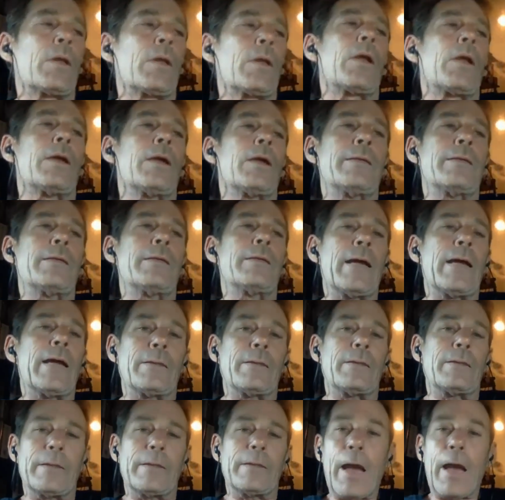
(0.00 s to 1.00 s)
that
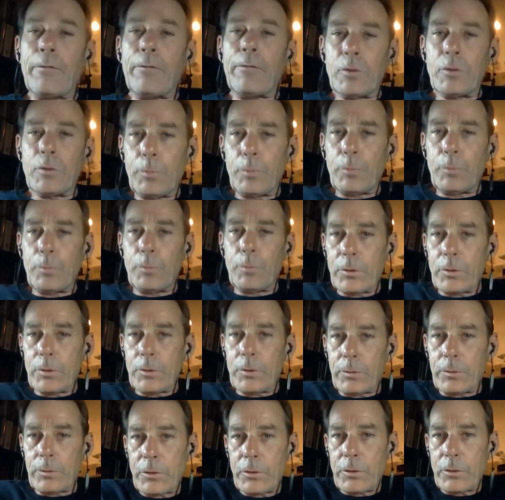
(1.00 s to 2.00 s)
the average person on
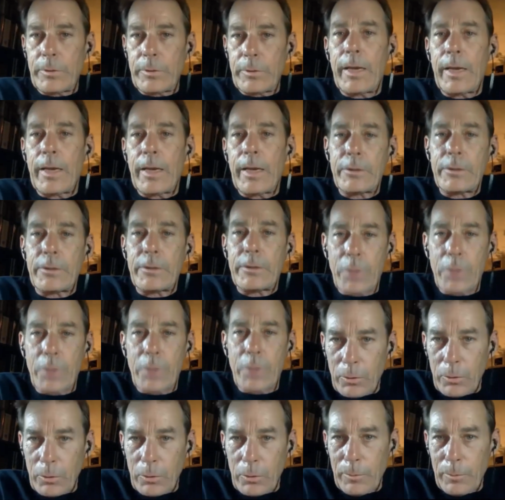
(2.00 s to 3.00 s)
the street has no clue
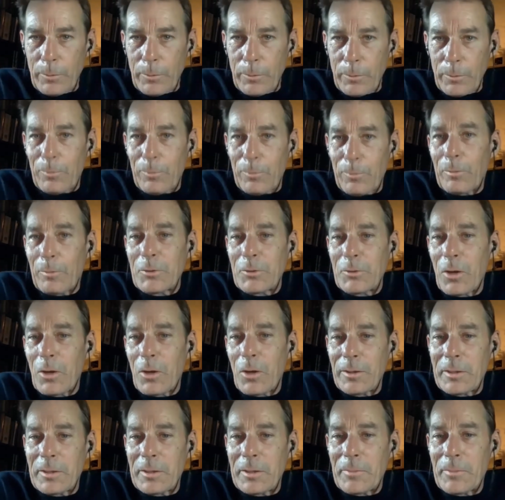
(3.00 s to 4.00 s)
about what we're
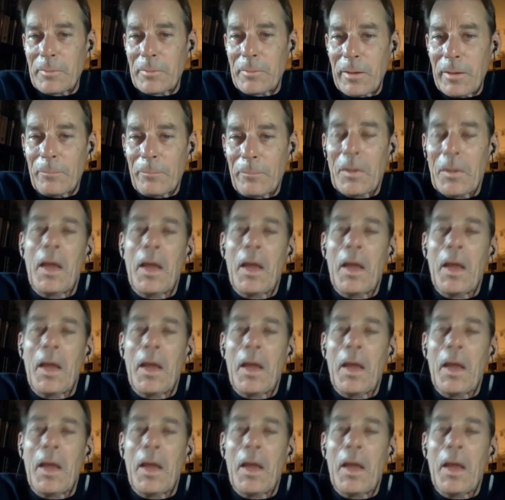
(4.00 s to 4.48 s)
talking about.